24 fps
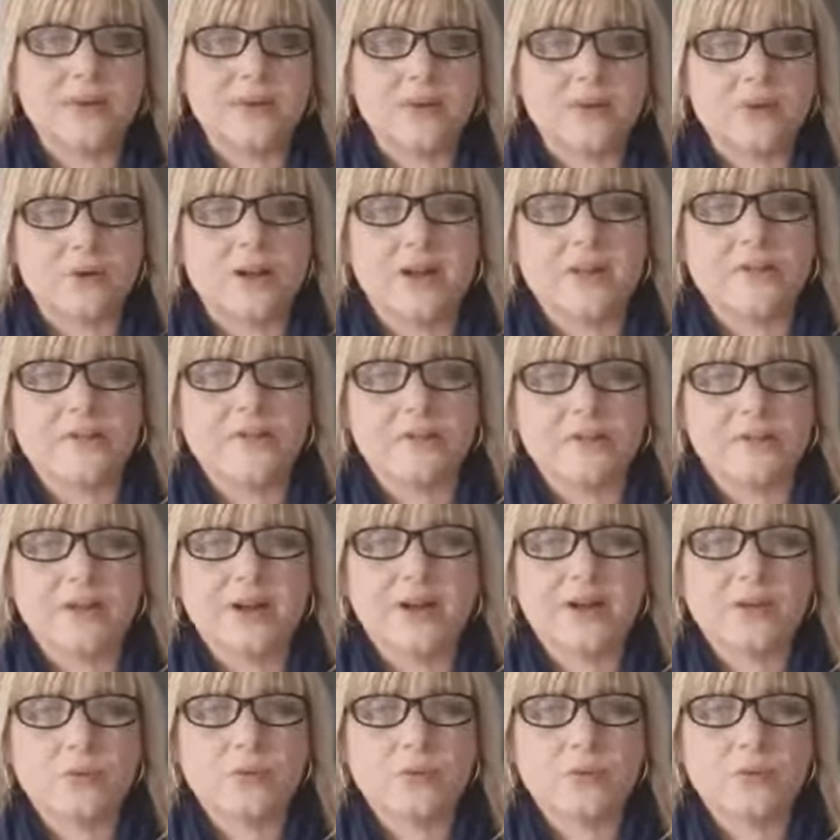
to have to find